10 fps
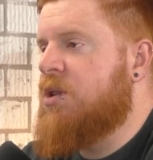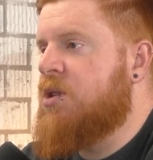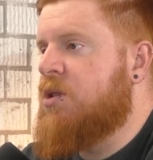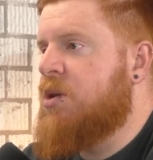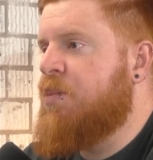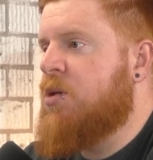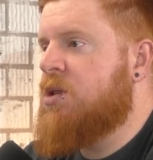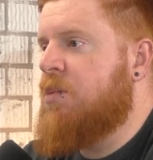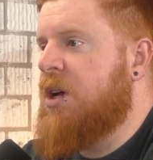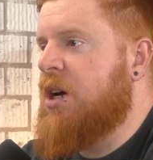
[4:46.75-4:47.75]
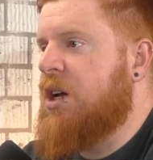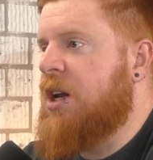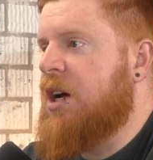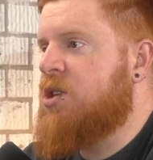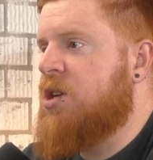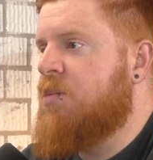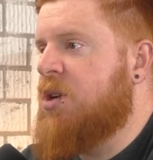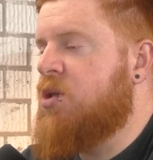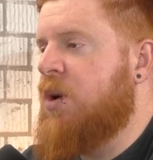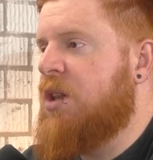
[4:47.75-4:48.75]
So is there supposed to be a connection
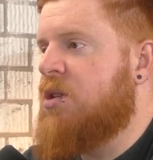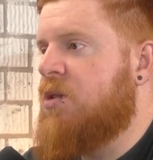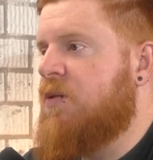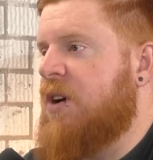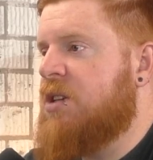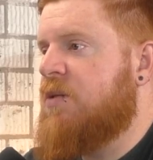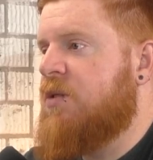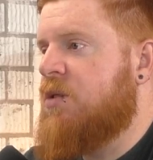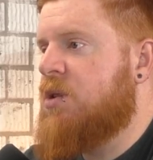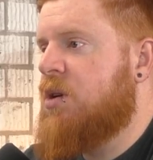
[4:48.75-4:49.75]
between the two festivals?